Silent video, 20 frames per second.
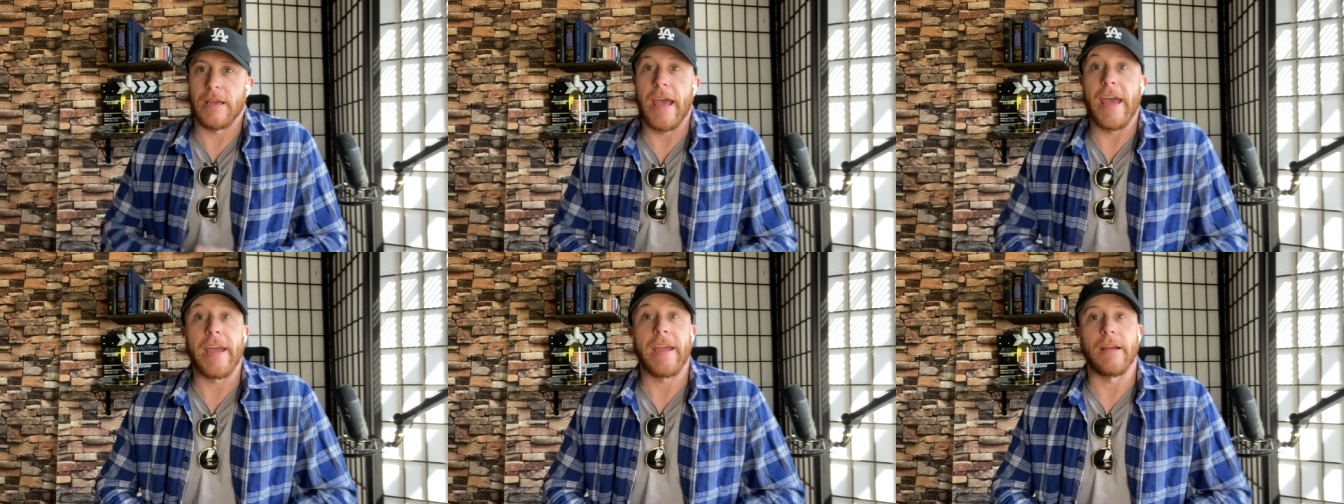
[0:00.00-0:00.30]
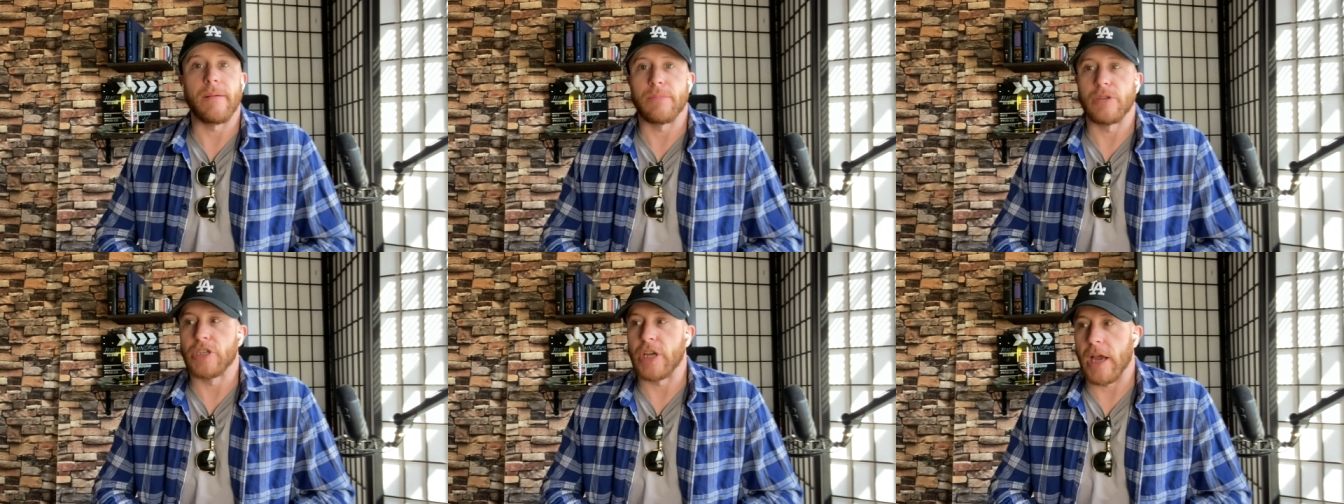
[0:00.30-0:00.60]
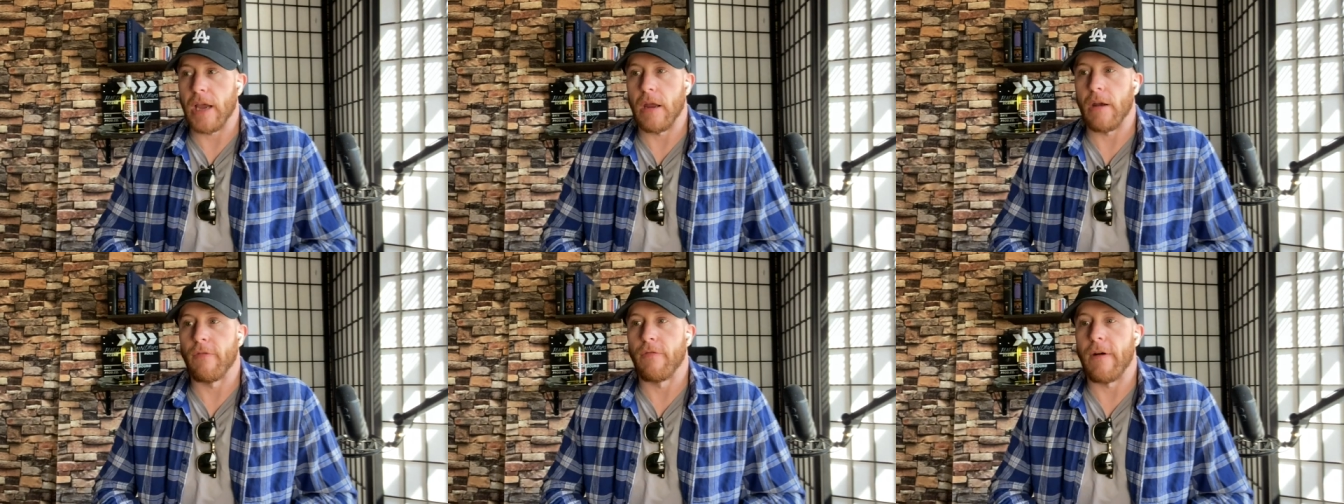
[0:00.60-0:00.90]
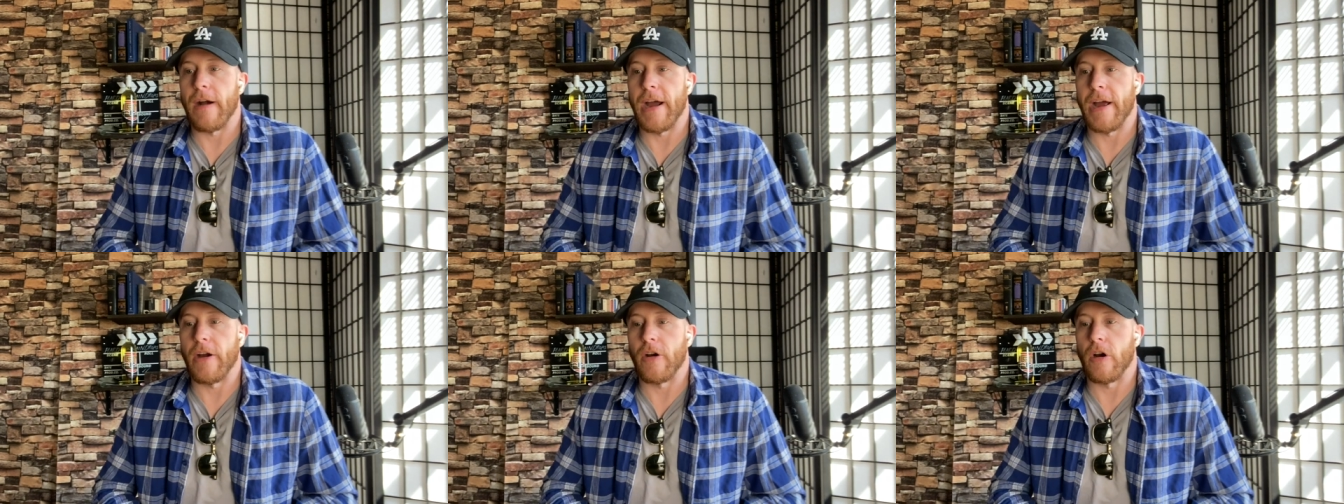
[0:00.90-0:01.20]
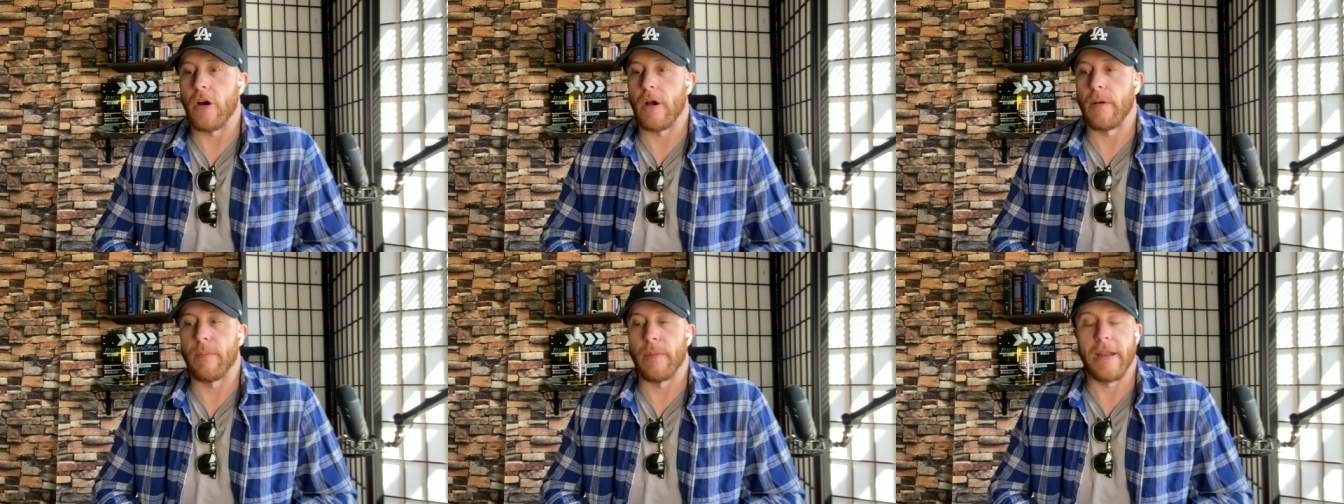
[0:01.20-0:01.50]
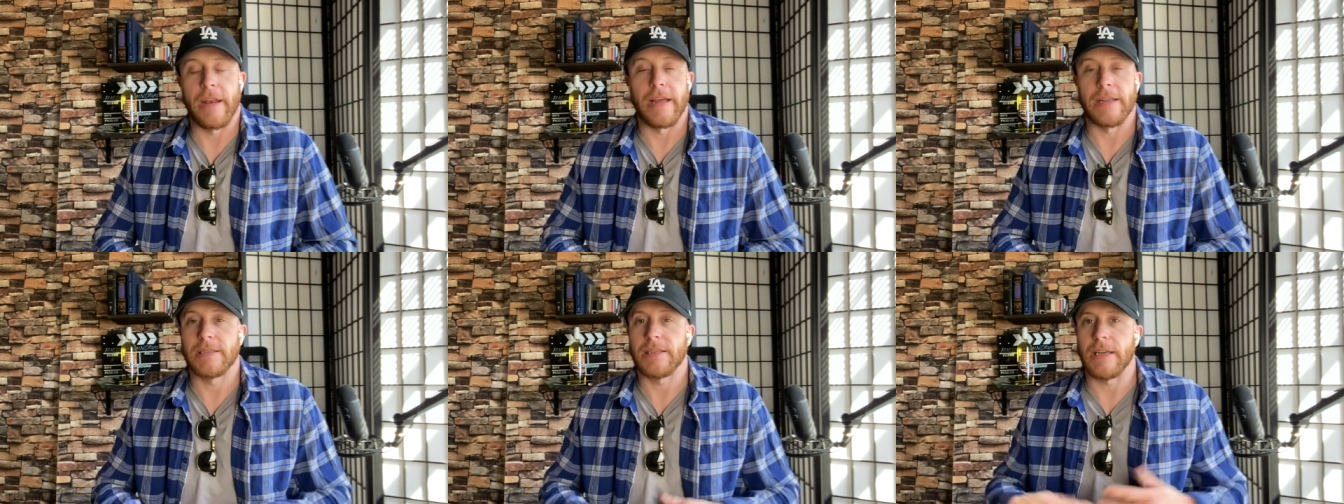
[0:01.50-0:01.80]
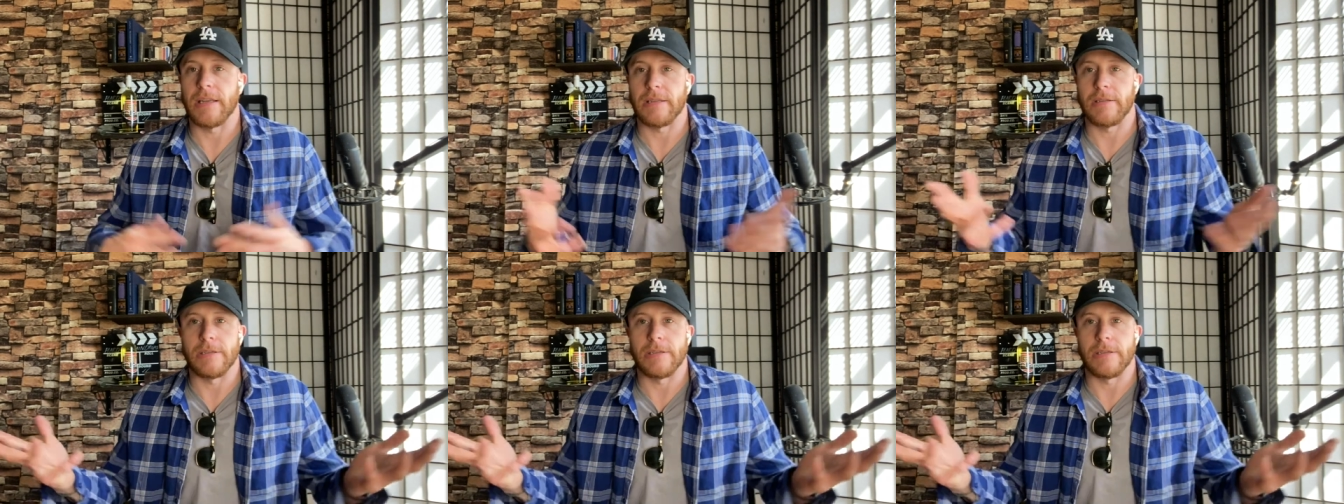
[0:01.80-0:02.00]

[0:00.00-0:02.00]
hey, I'm checking a firearm, and that's it.